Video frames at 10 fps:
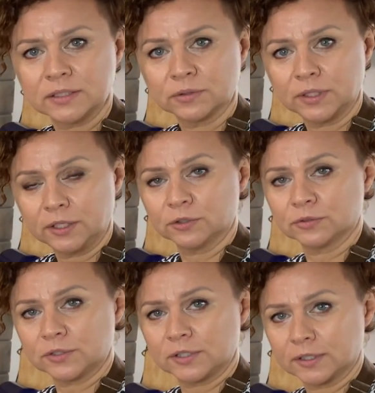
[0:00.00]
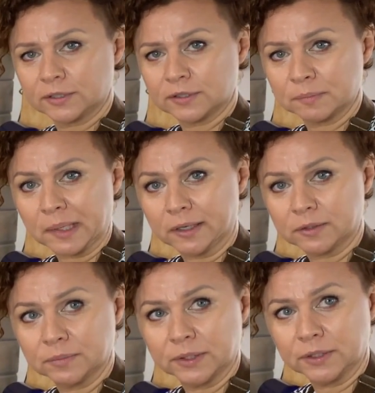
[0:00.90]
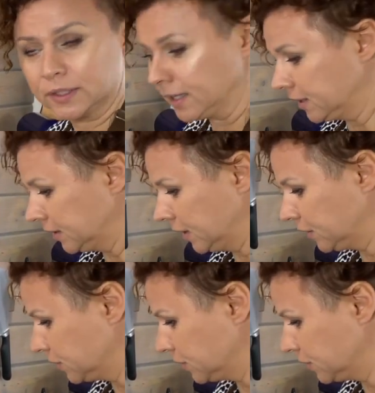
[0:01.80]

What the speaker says: so they don't stick to the bottom and they